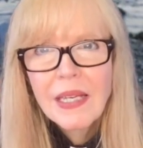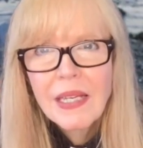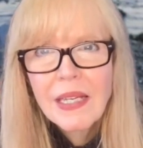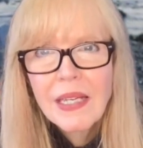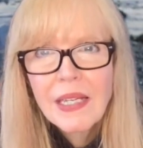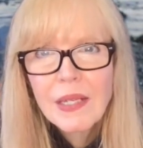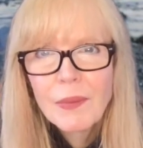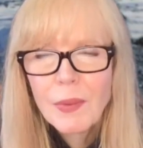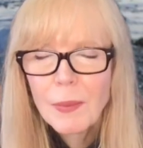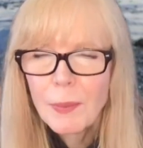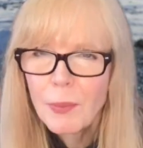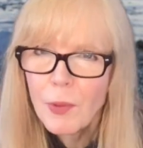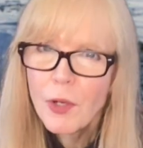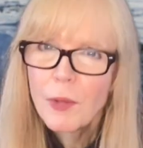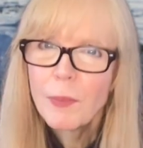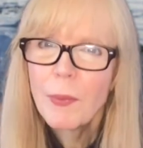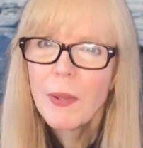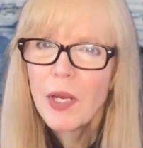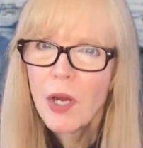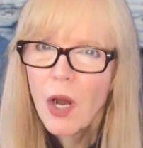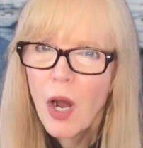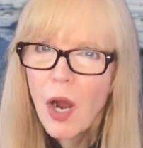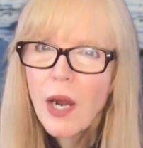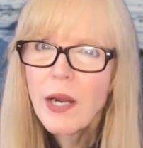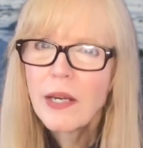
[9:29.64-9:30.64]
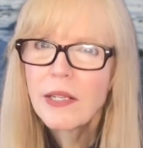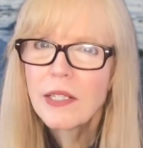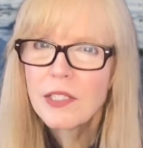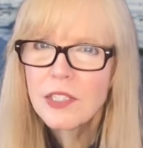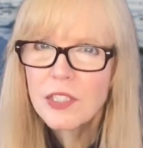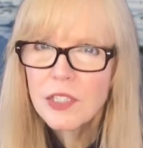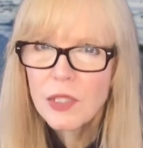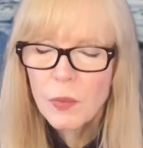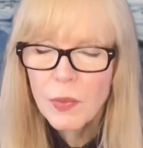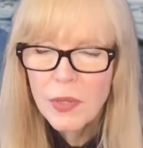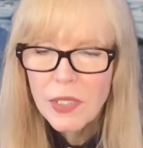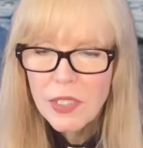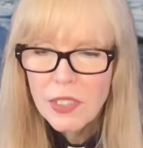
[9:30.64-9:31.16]
And what broke my heart is
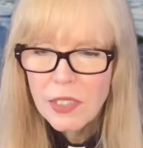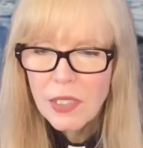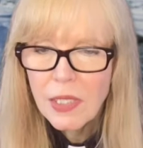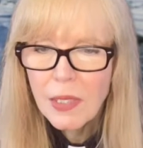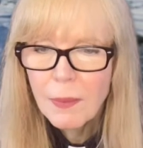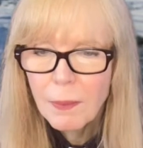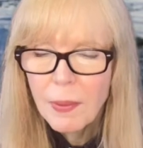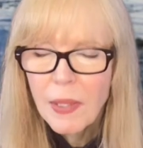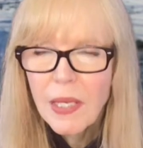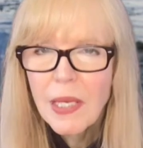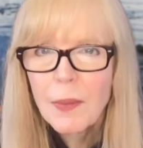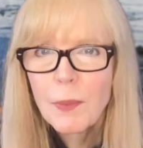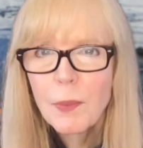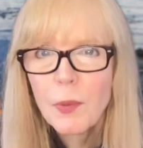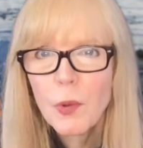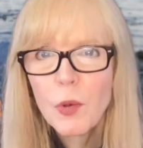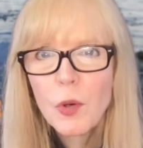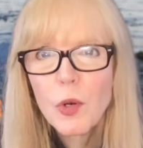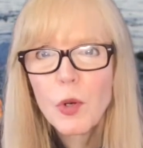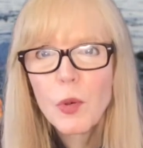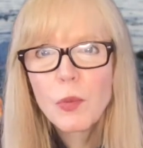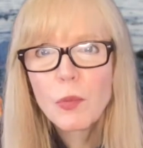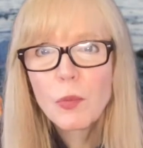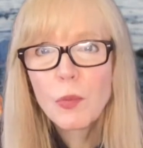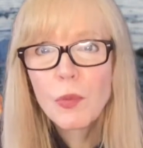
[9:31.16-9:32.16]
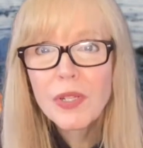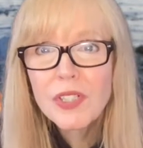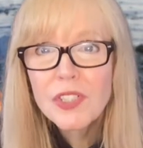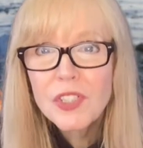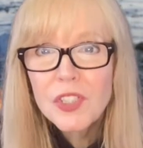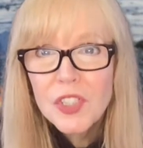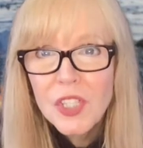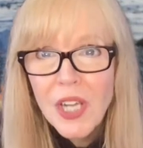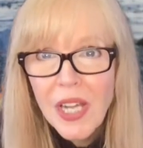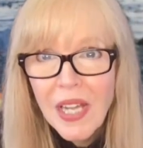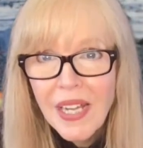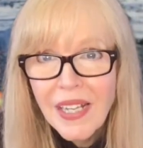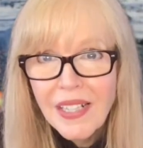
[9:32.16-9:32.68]
that we see people who
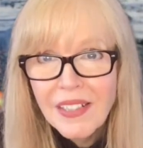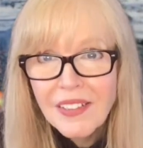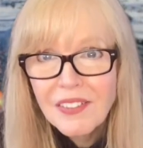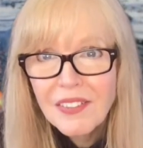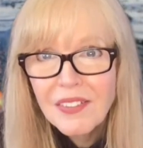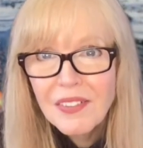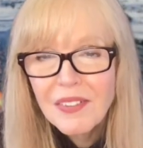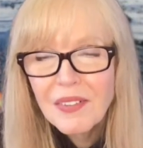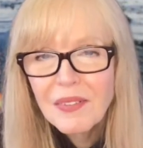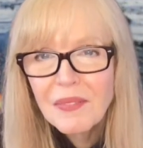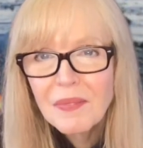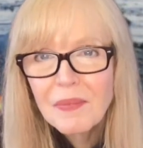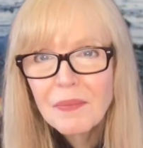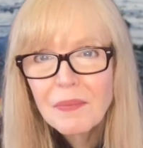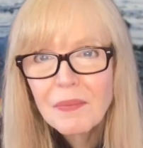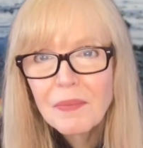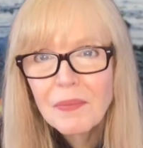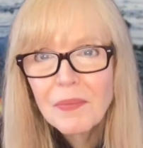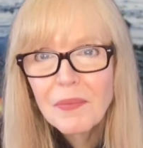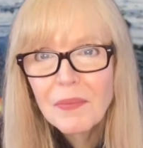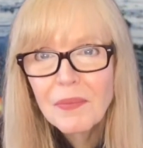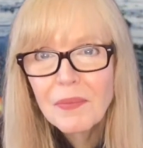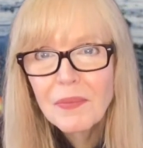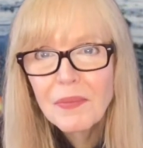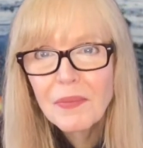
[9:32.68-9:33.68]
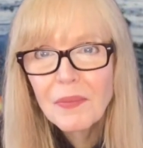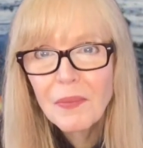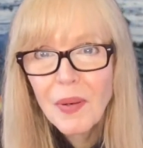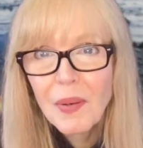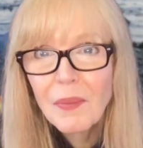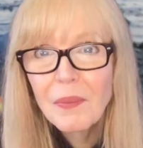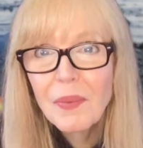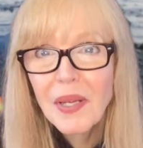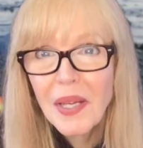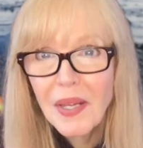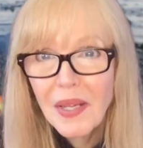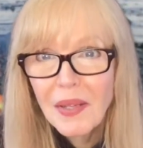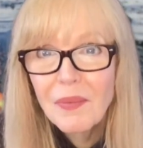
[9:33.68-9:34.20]
reject what
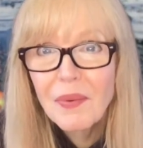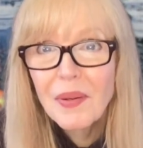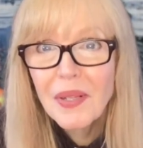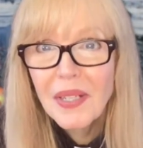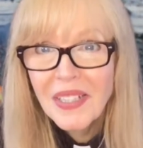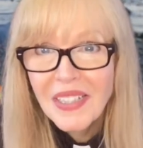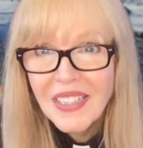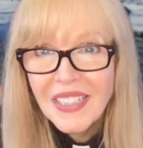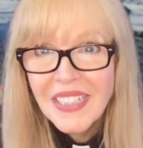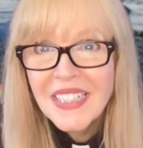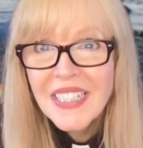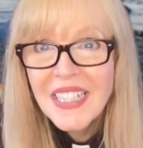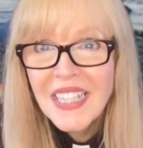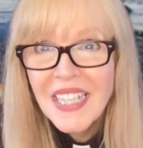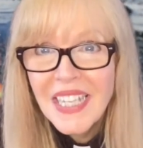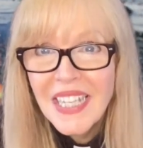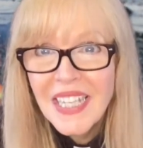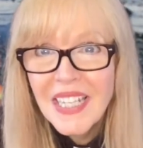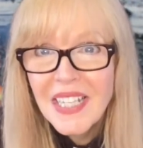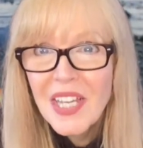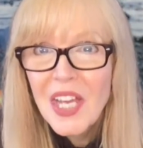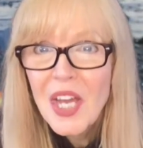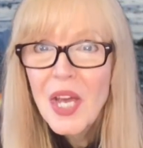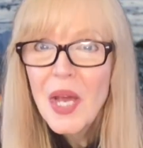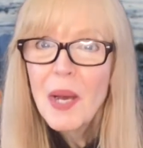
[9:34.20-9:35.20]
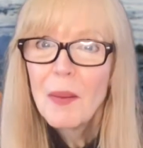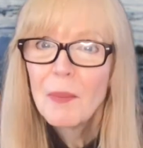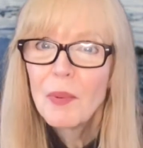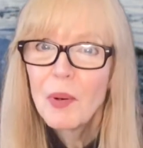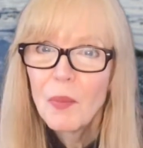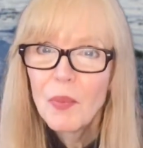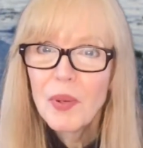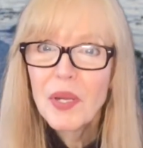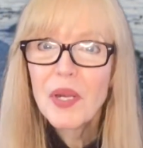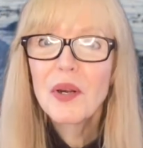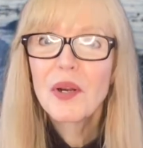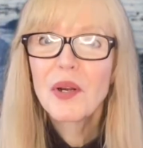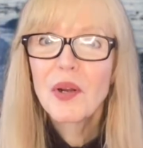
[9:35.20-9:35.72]
we really need. But
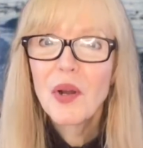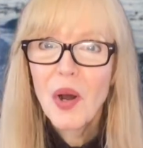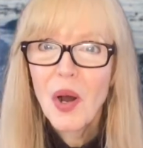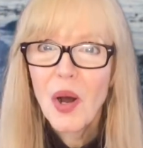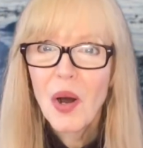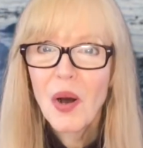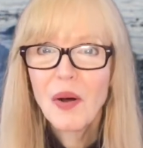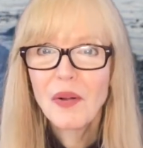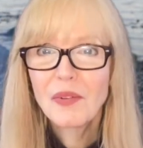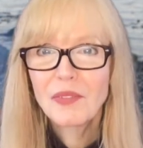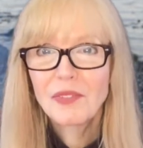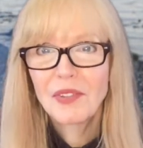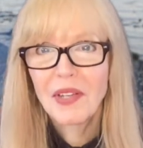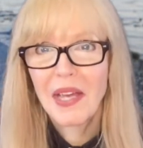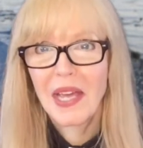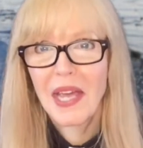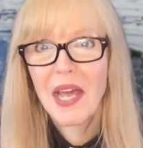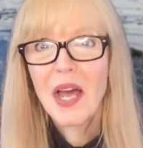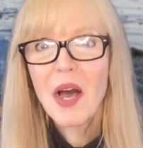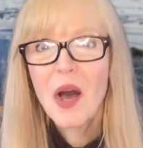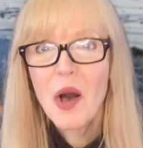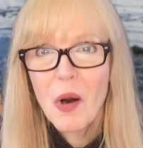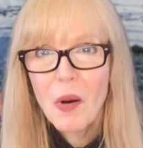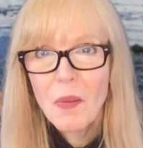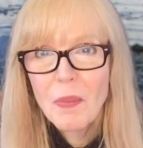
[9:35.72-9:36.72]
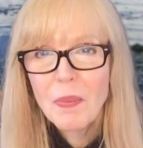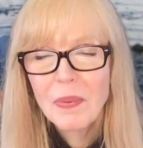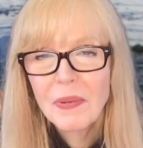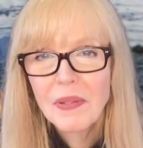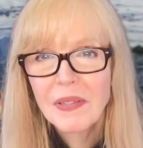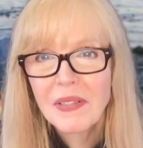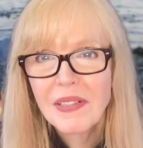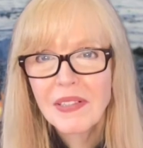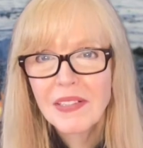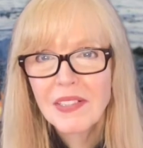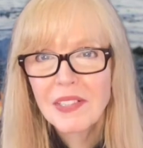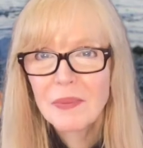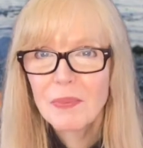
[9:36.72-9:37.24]
we are called to help
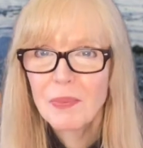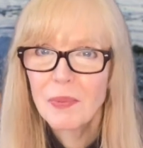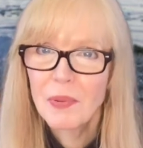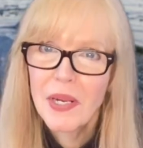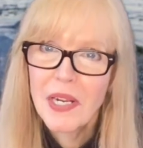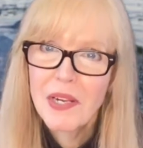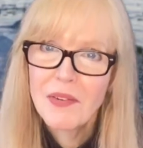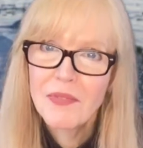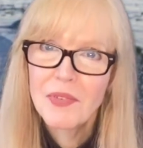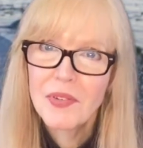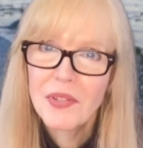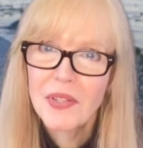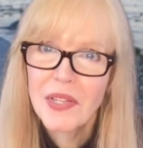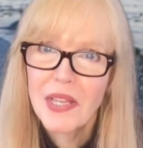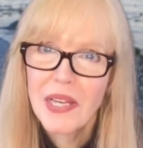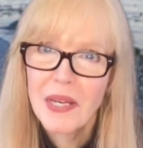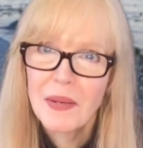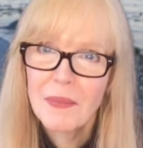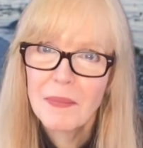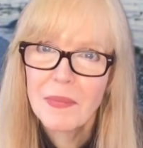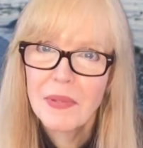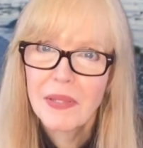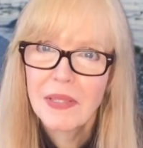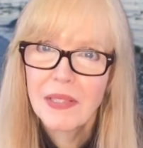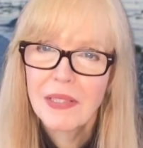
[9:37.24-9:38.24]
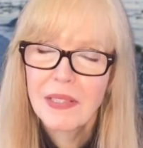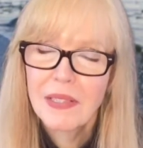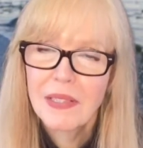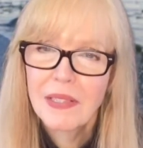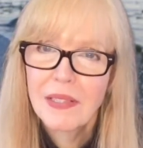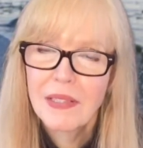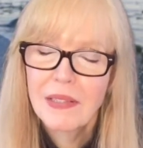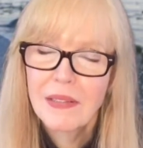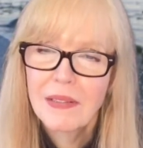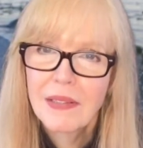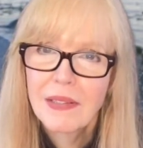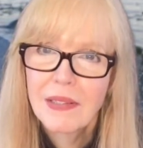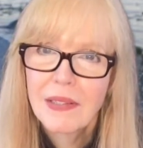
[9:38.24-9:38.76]
and to pray for them,
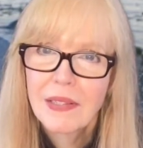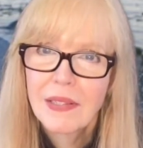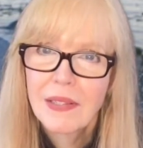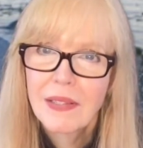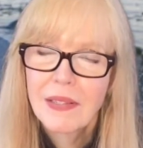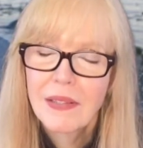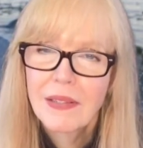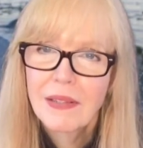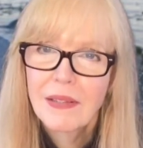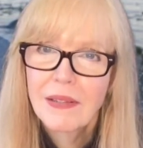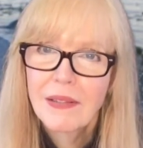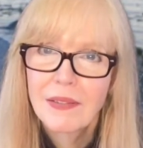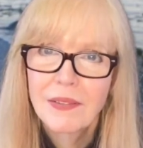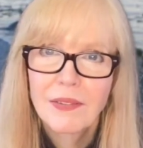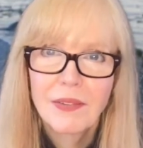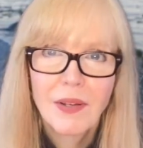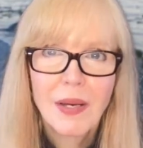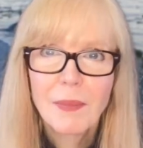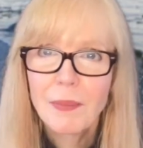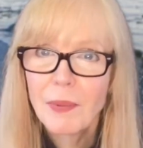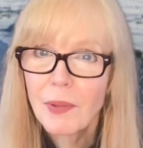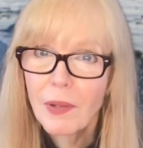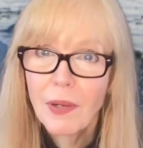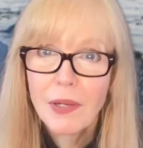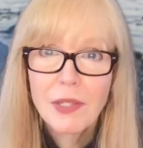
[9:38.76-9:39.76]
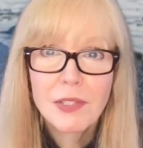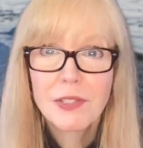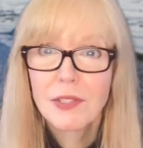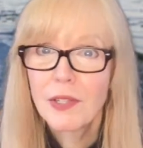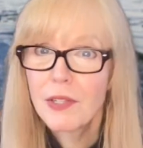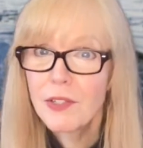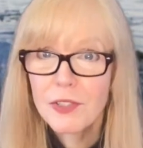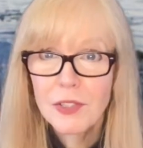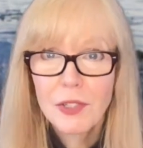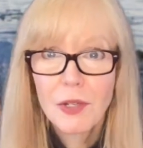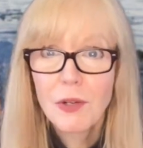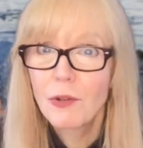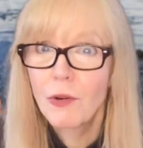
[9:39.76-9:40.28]
not because they're
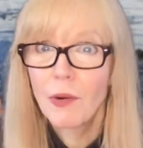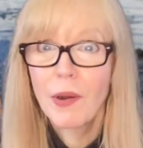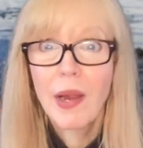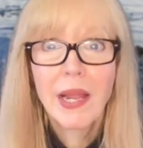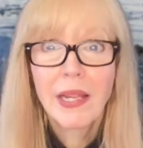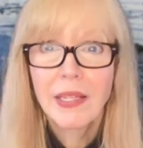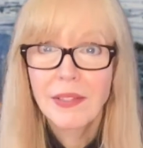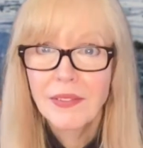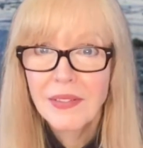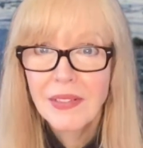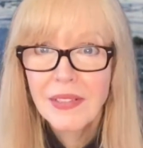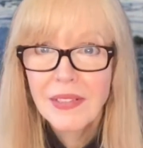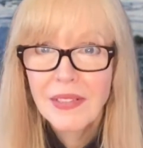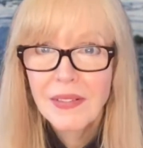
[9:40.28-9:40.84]
so great,